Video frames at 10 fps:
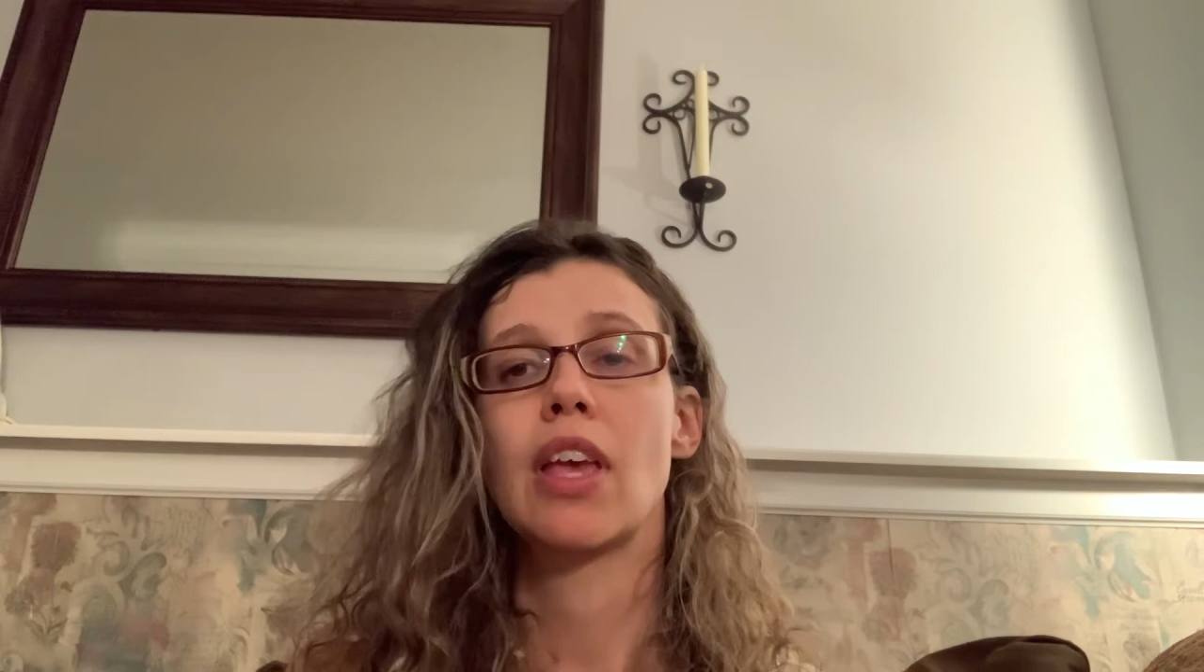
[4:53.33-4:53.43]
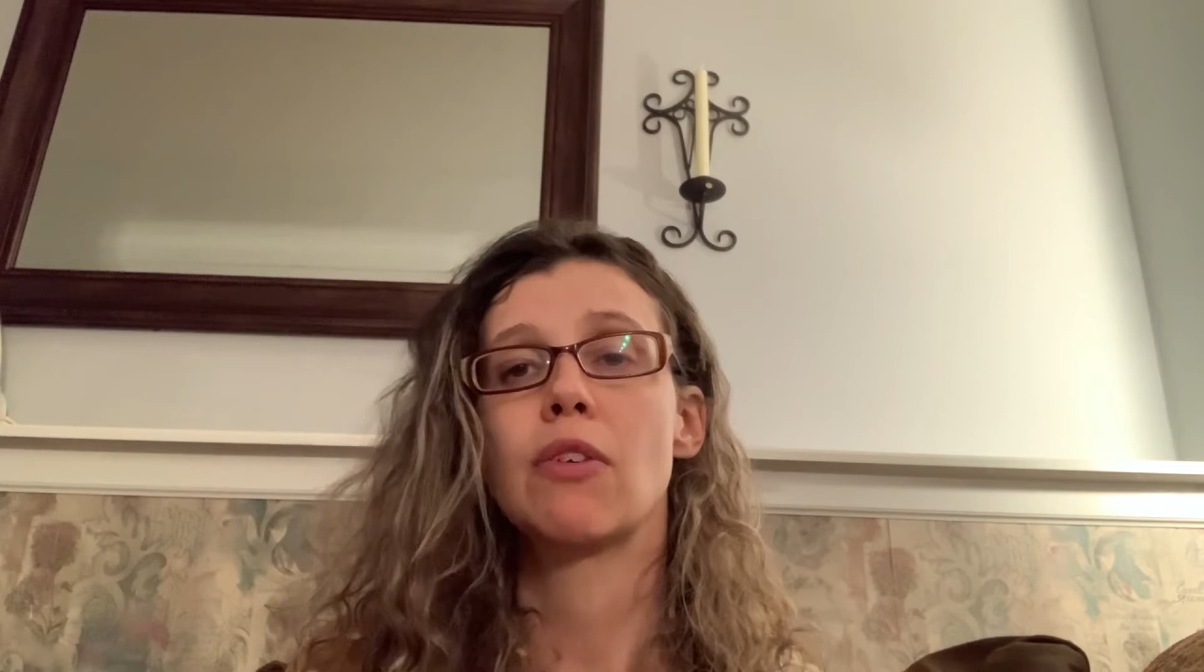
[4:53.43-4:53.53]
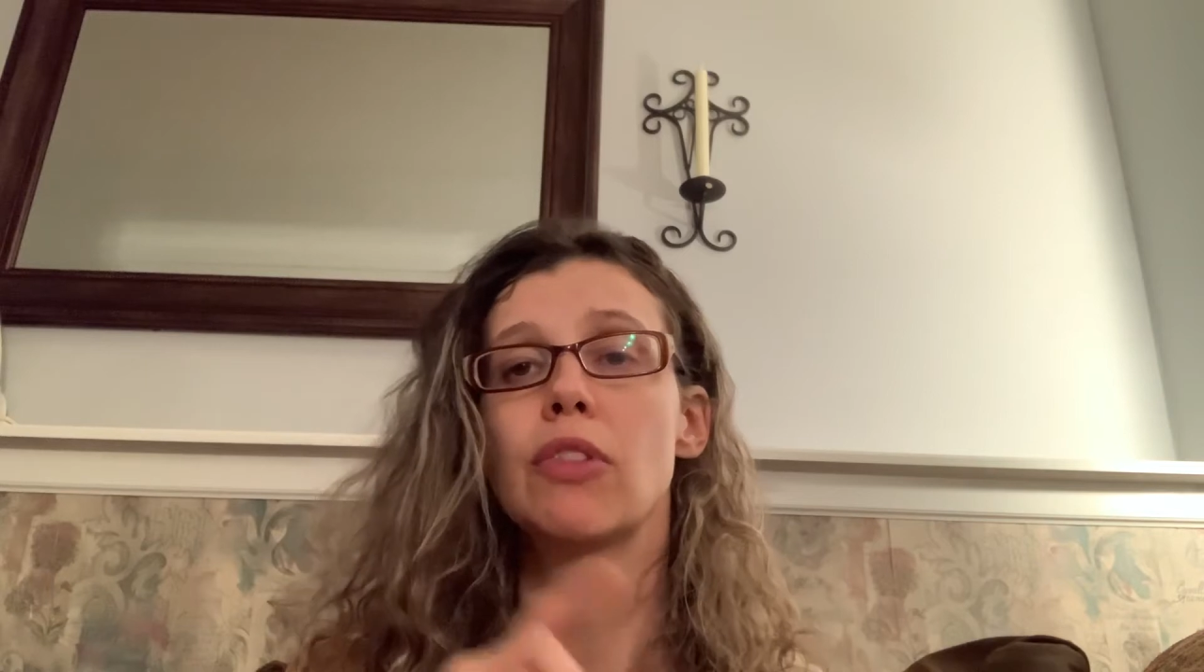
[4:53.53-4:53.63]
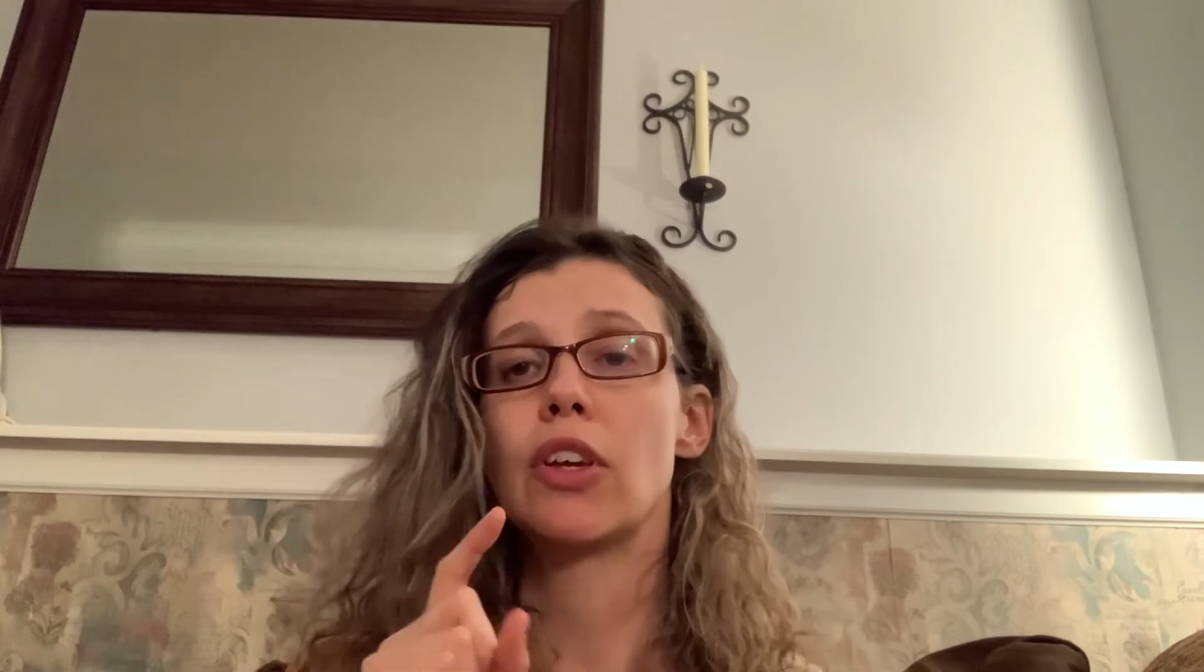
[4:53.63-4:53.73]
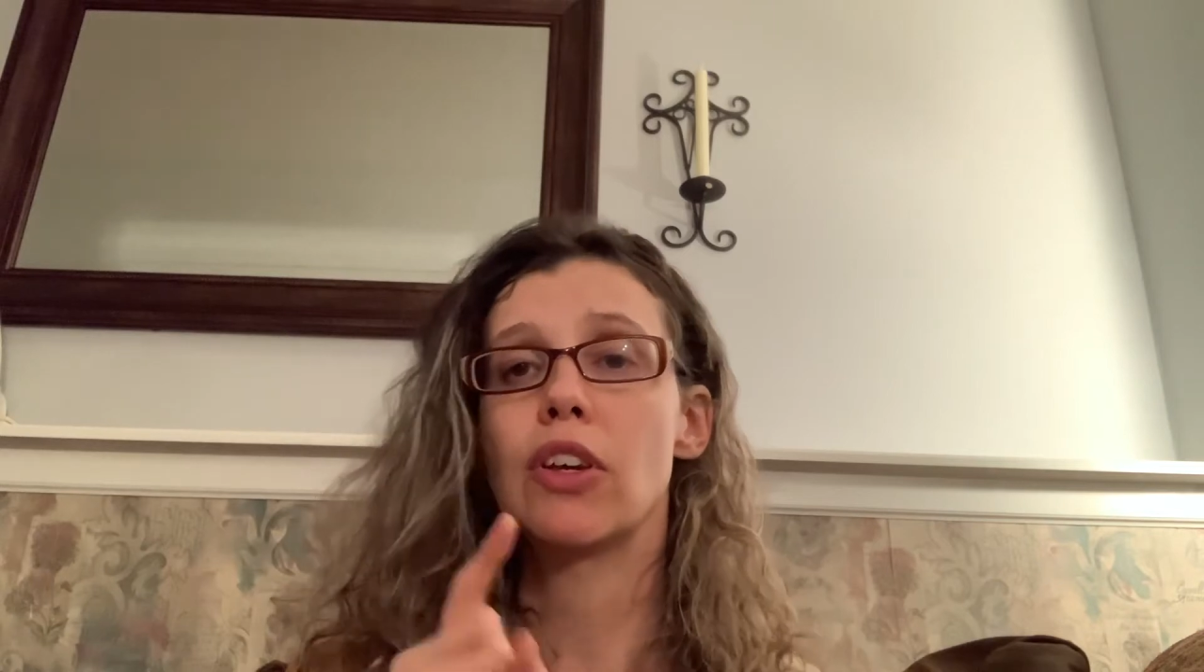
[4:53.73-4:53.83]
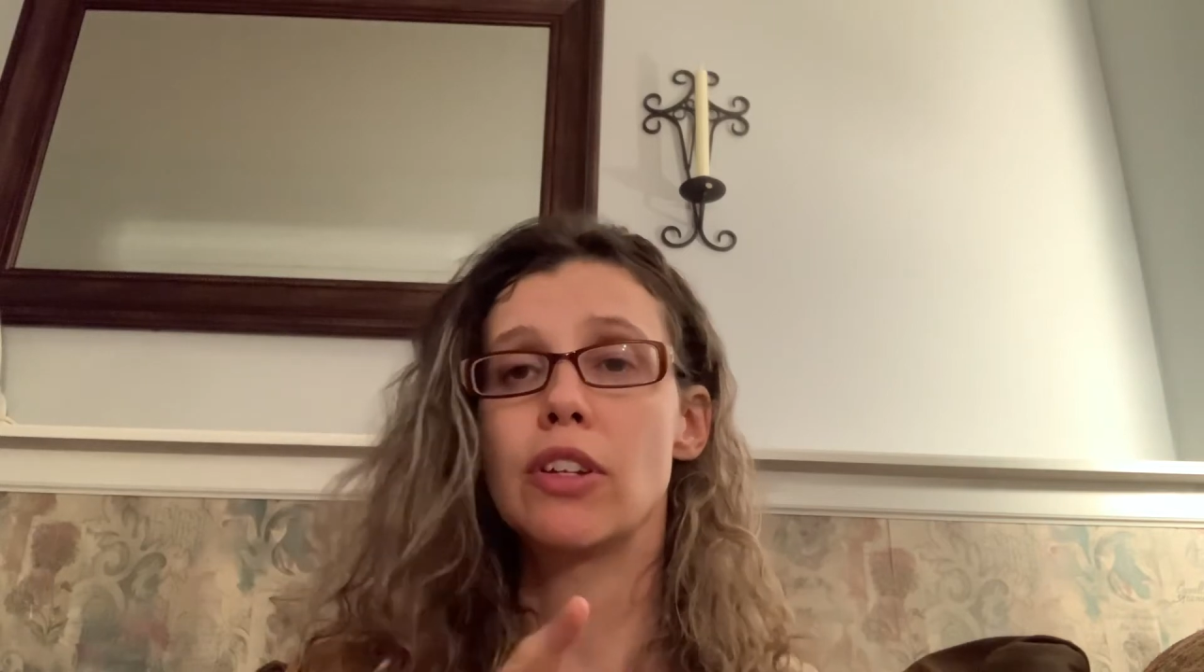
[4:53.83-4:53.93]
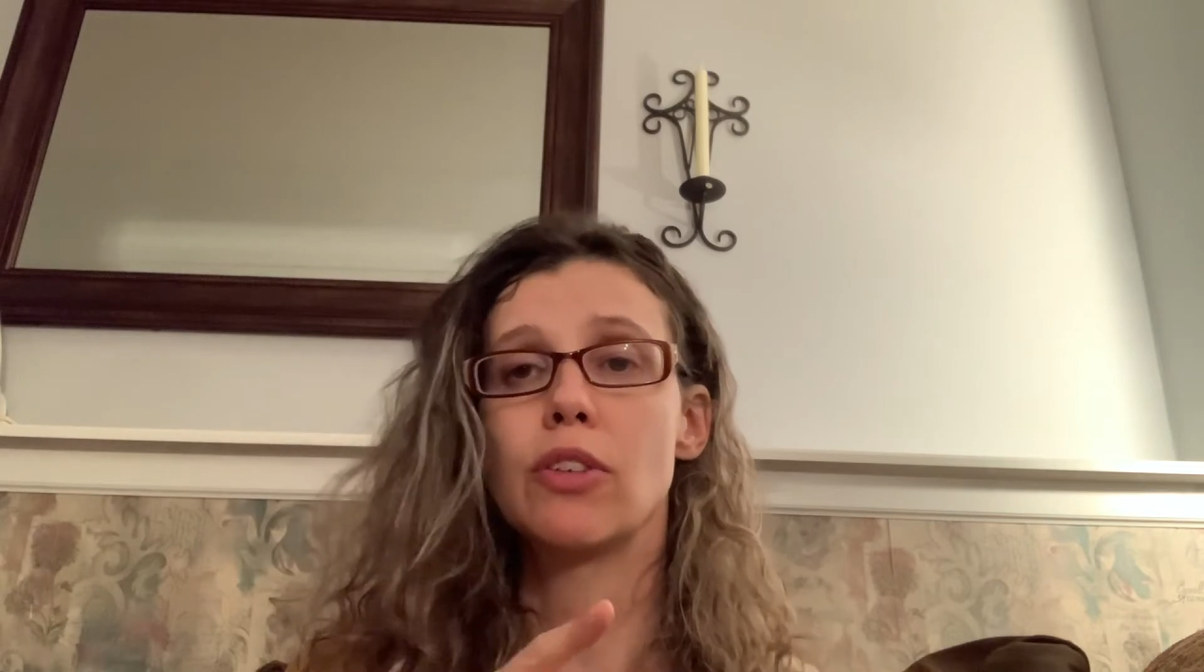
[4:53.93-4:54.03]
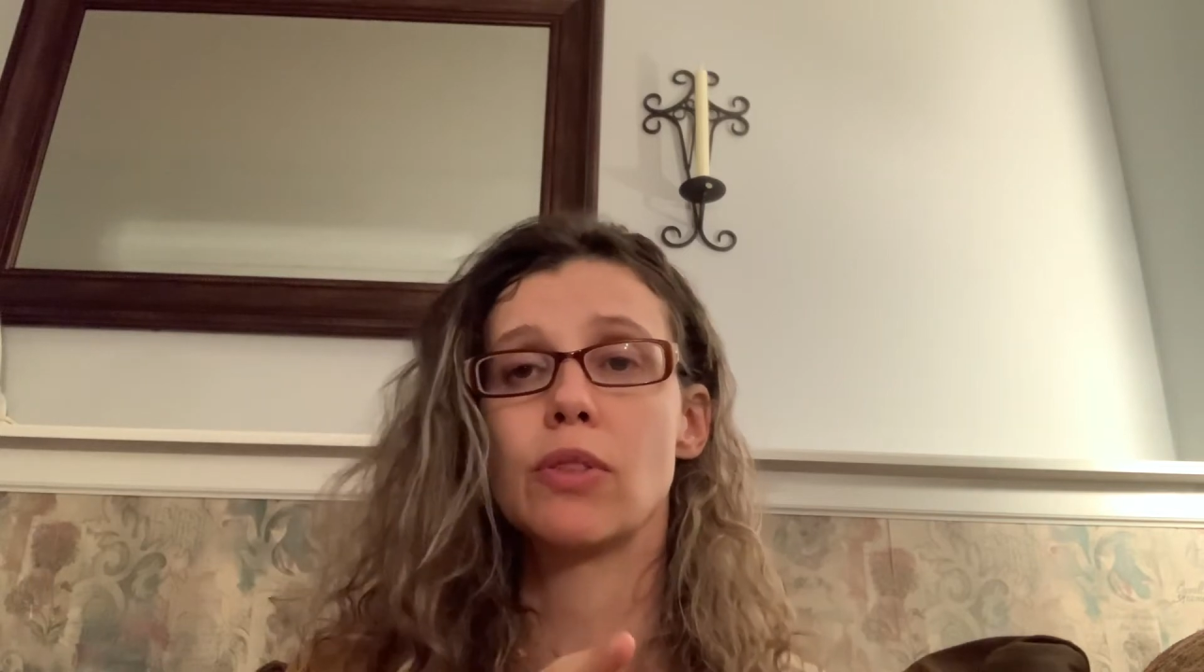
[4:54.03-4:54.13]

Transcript: the good news